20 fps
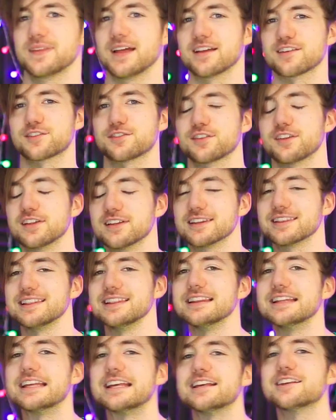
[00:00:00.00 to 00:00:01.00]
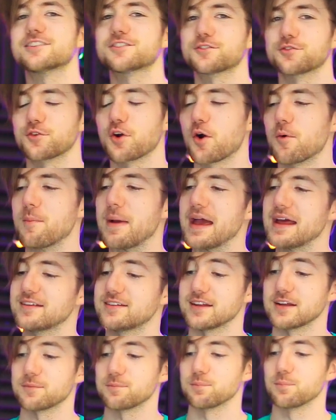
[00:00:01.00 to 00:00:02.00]
That's the least
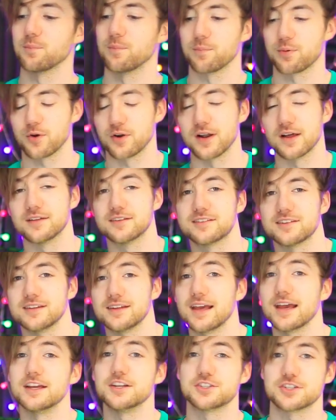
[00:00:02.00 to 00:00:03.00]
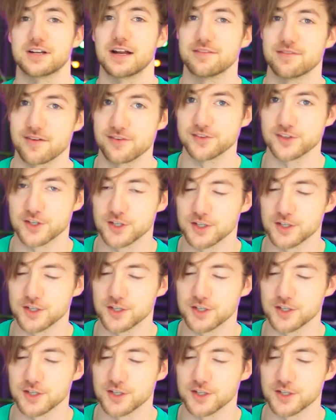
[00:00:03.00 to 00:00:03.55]
romantic pronunciation I've ever